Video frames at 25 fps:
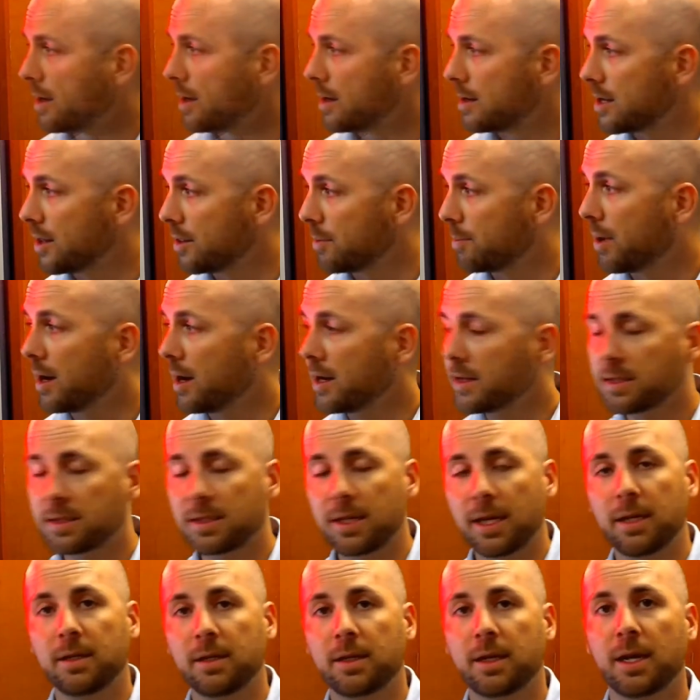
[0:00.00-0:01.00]
Now, the pause
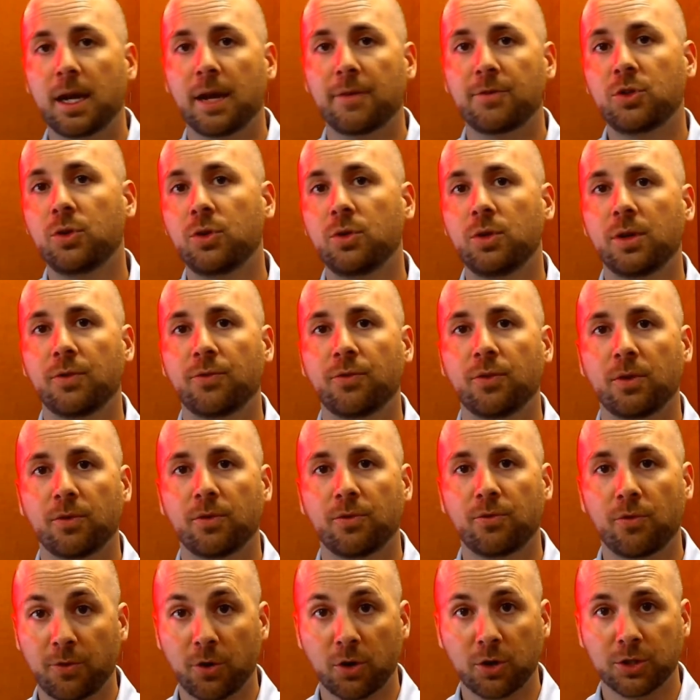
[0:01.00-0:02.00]
state can have two different
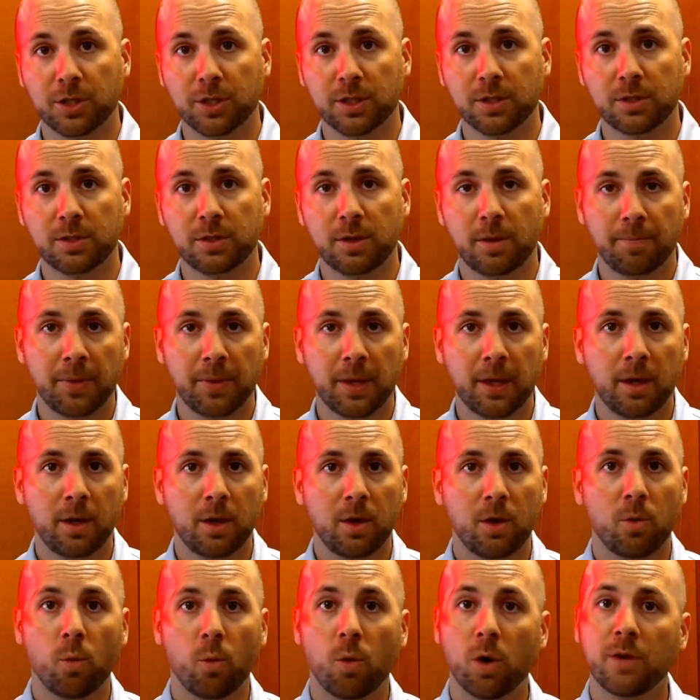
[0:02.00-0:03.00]
versions.
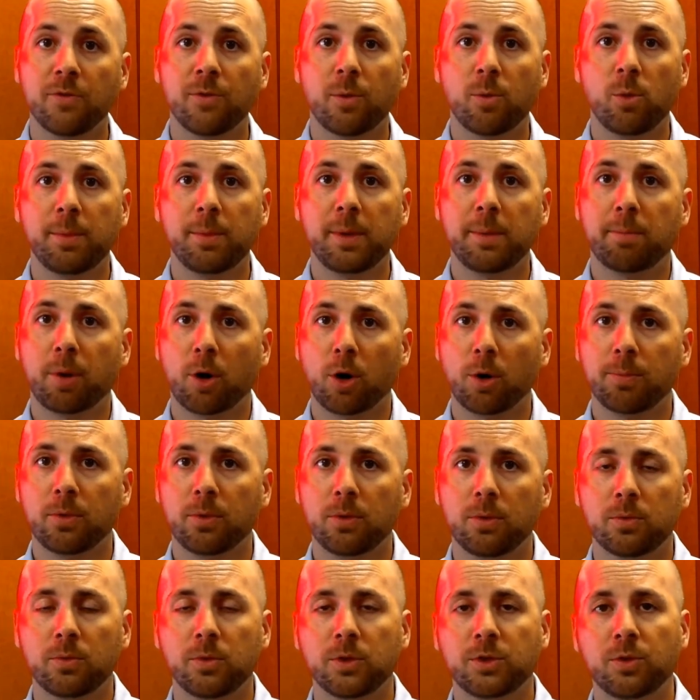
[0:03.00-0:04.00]
One of them will be purple,
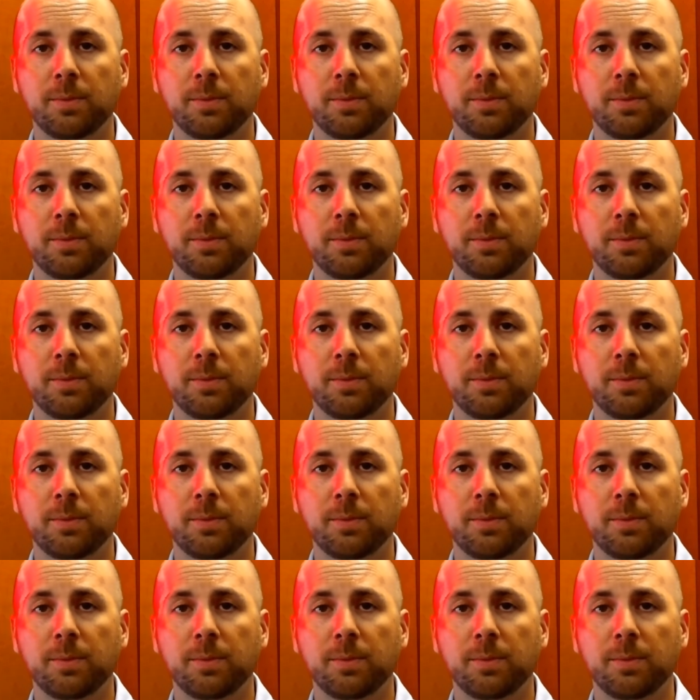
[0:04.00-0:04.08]
which